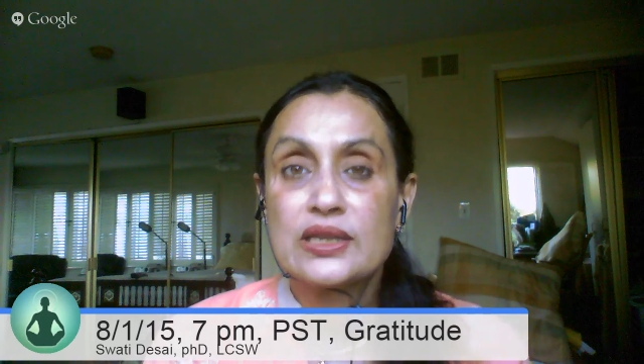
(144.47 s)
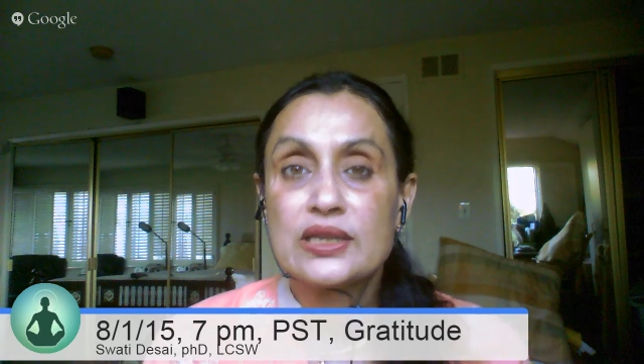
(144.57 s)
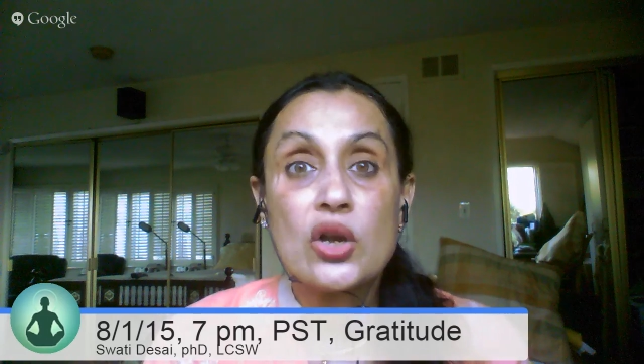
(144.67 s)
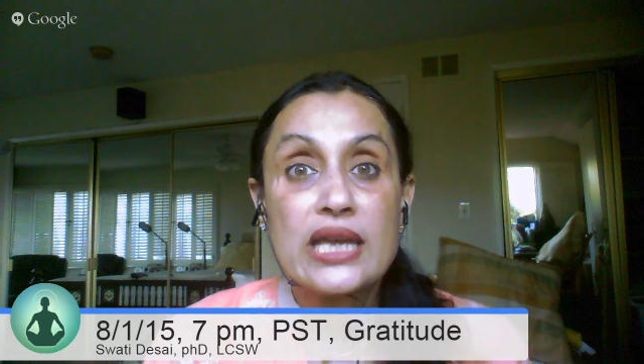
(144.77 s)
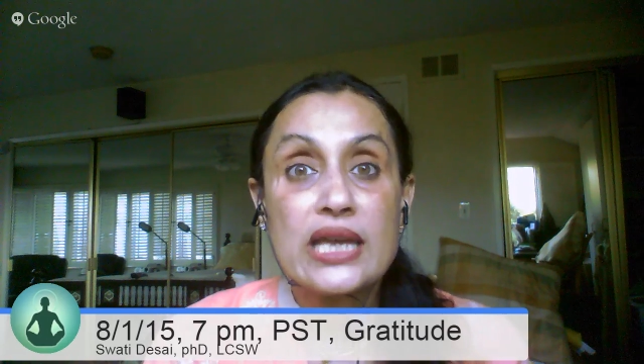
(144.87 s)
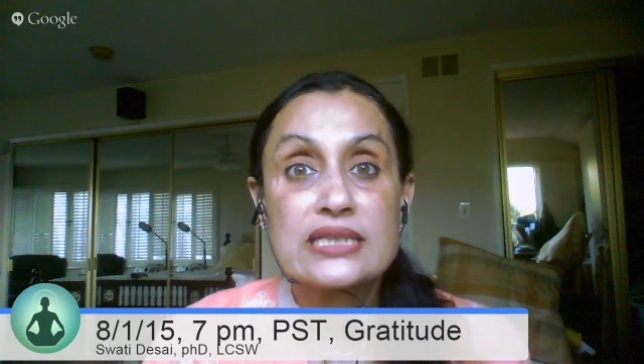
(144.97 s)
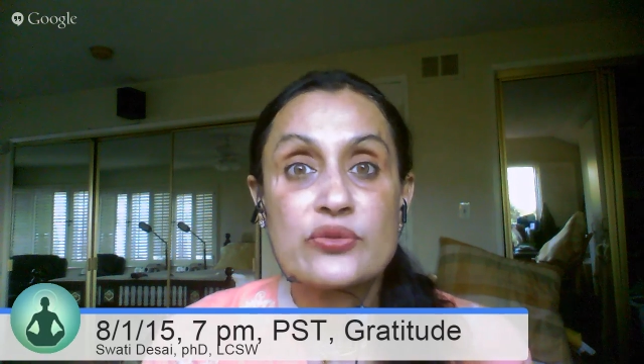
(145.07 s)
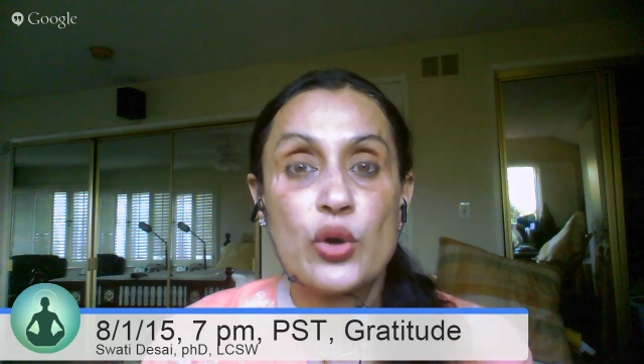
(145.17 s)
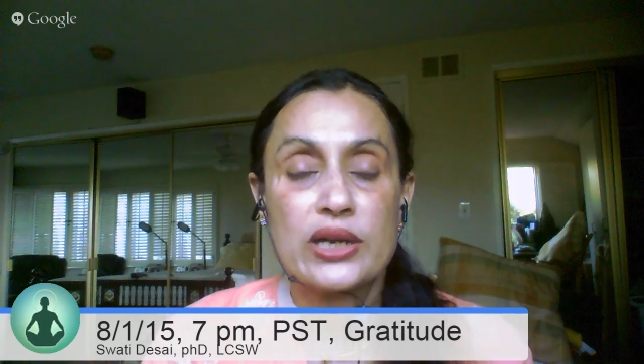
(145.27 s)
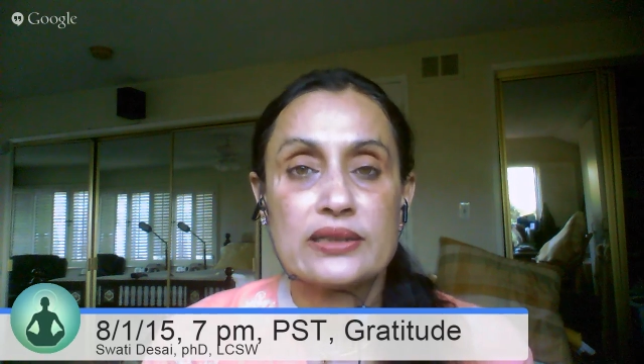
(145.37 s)
Now, guess
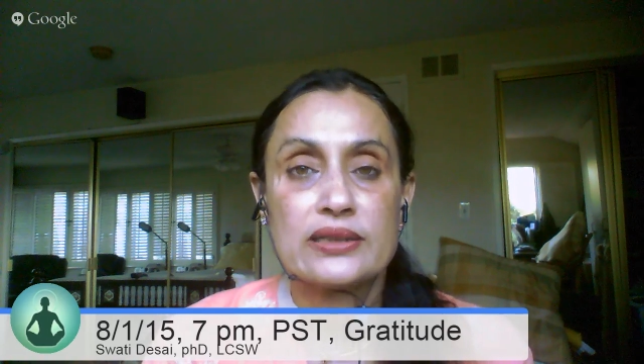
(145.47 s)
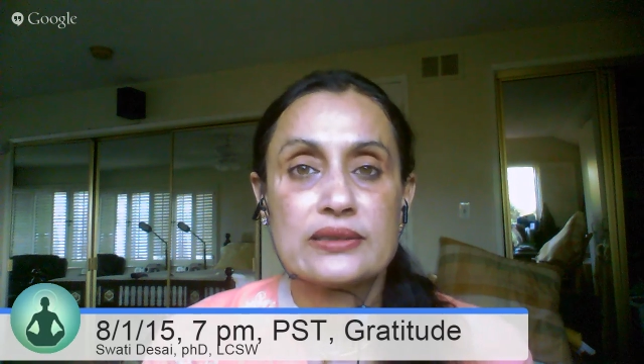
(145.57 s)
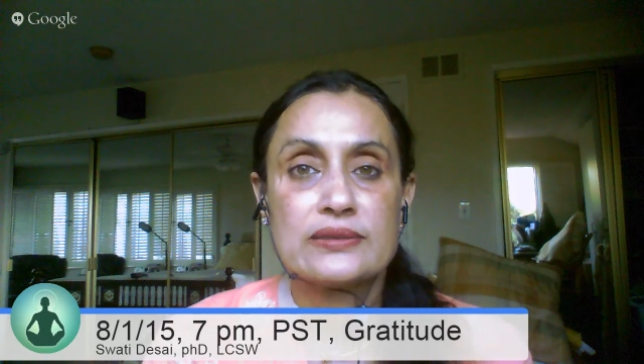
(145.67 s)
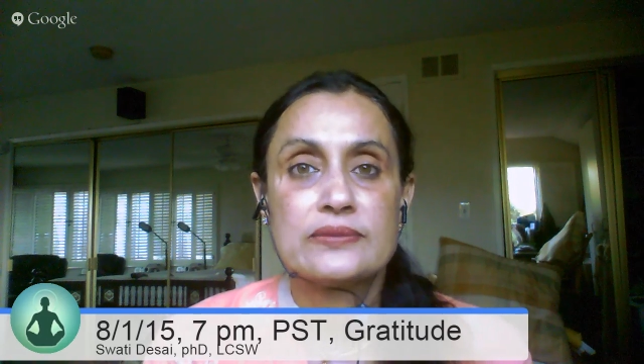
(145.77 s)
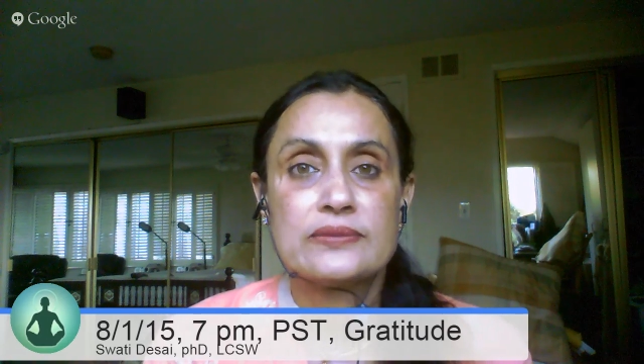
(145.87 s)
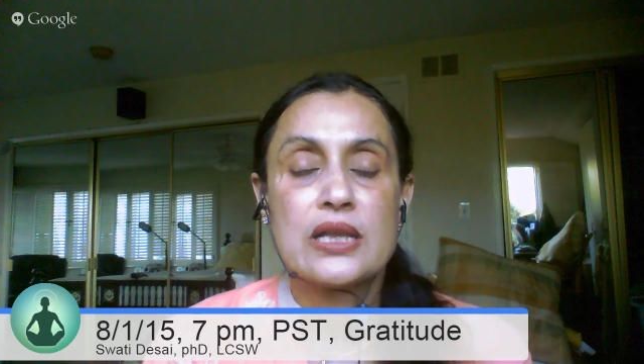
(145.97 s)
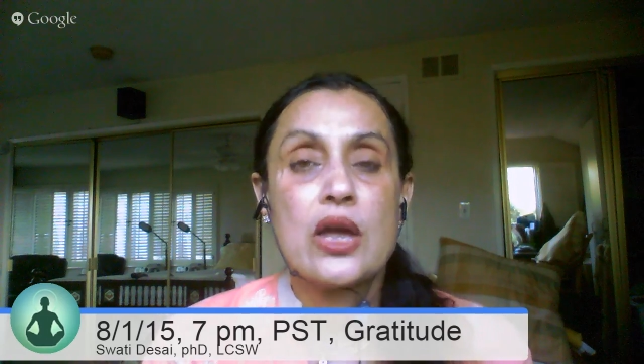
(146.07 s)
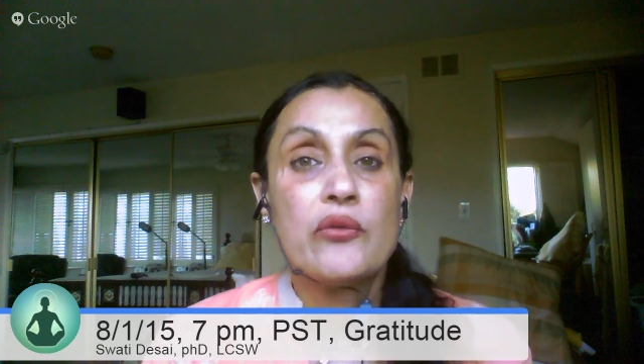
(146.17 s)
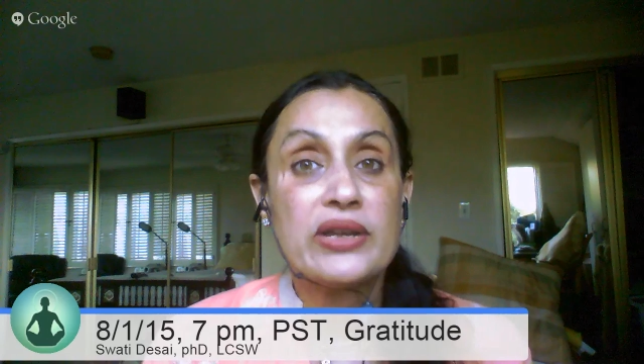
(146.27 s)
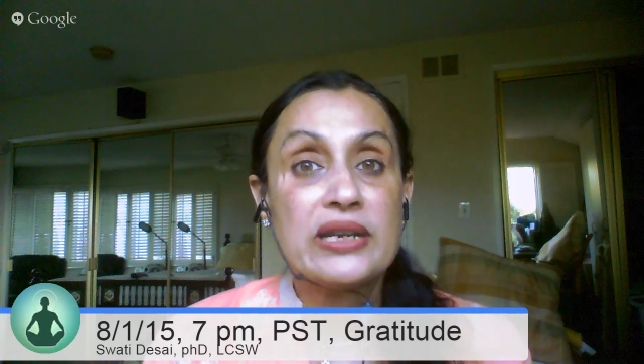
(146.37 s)
what?
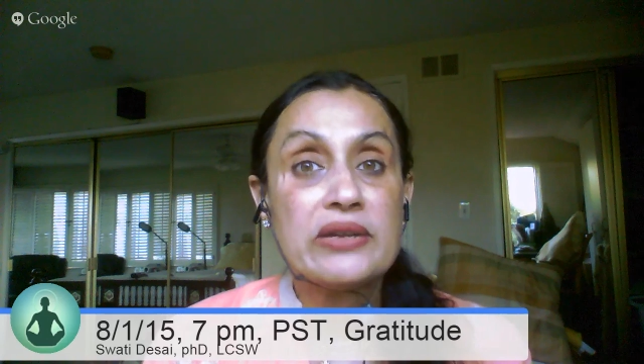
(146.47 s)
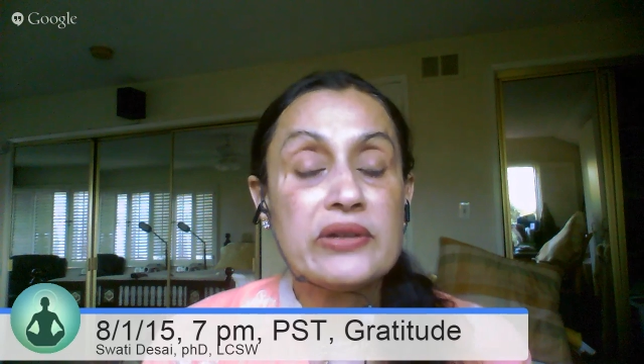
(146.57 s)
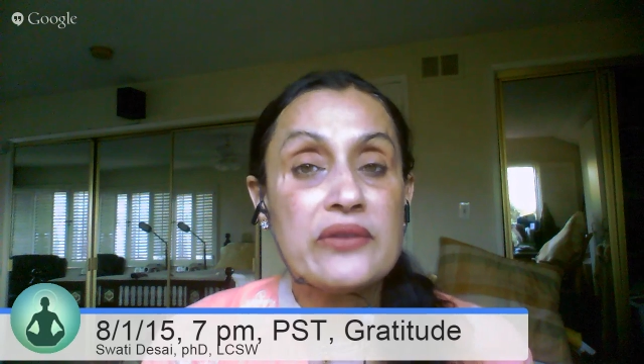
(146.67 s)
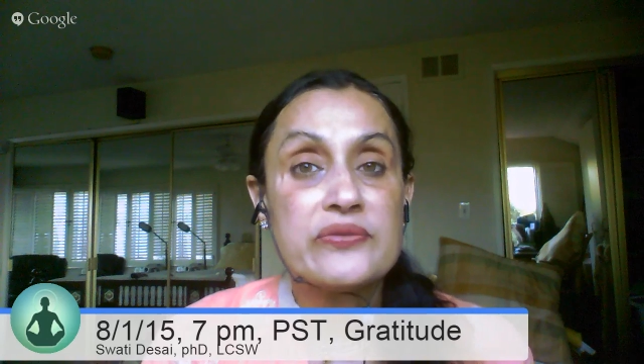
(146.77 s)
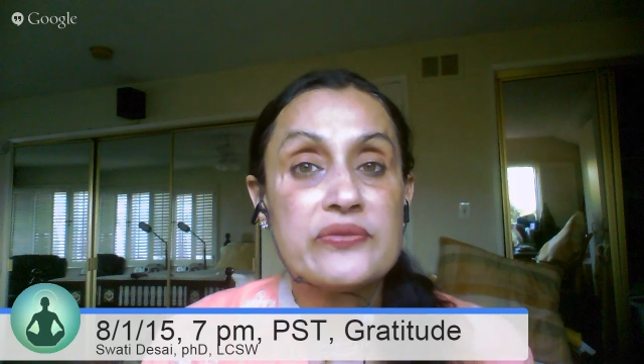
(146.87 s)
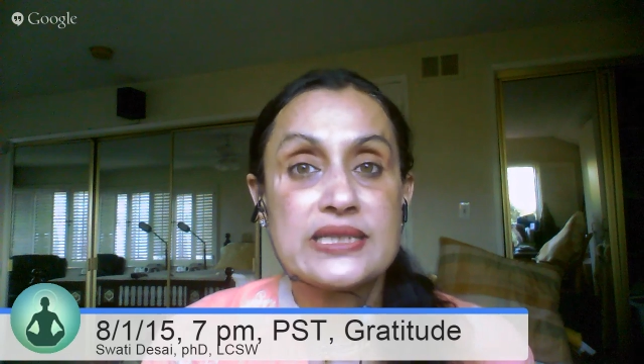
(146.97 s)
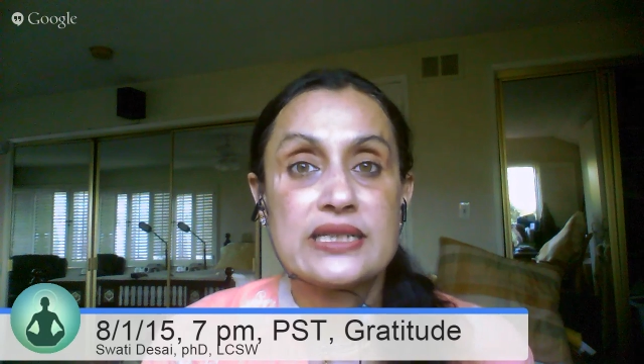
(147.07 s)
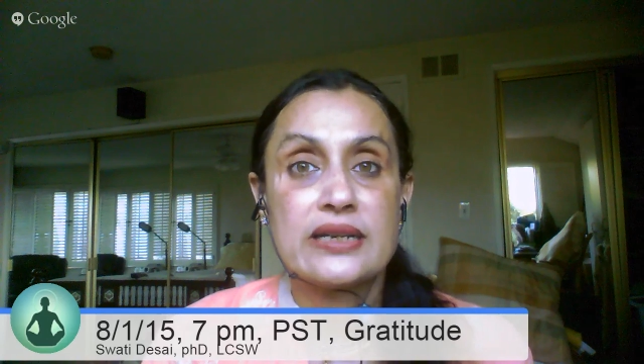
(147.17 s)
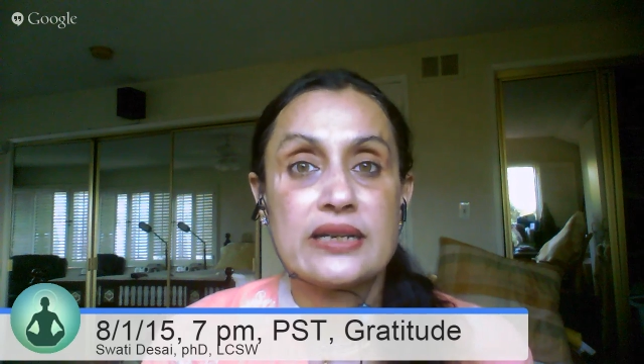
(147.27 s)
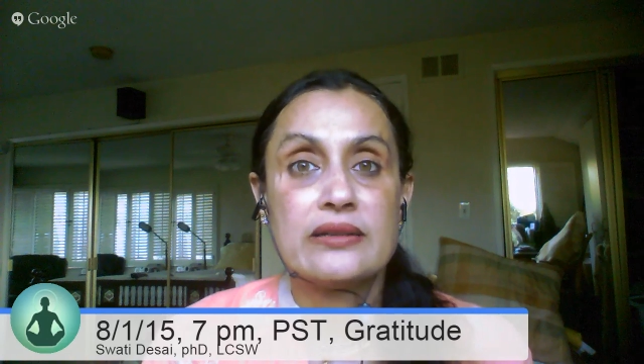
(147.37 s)
Whenever I've
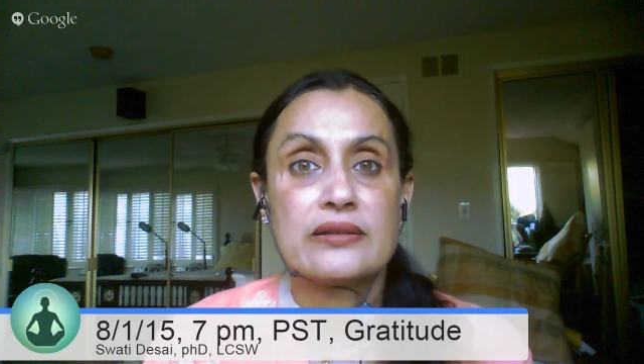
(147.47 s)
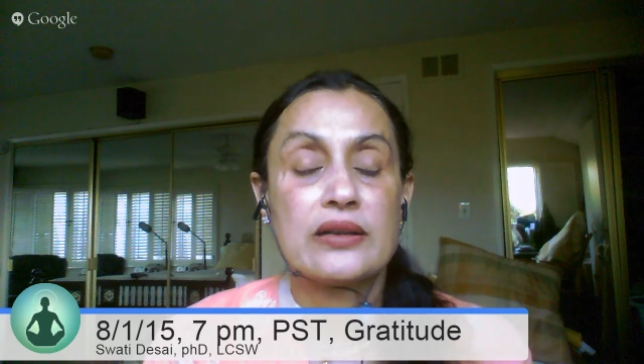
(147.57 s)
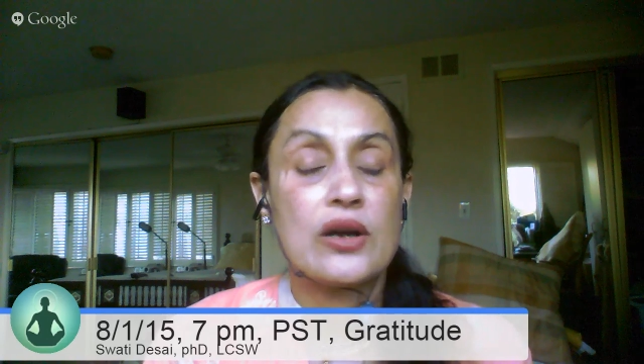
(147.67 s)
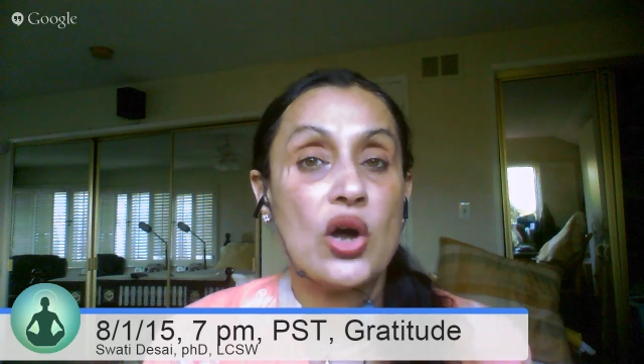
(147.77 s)
visited her,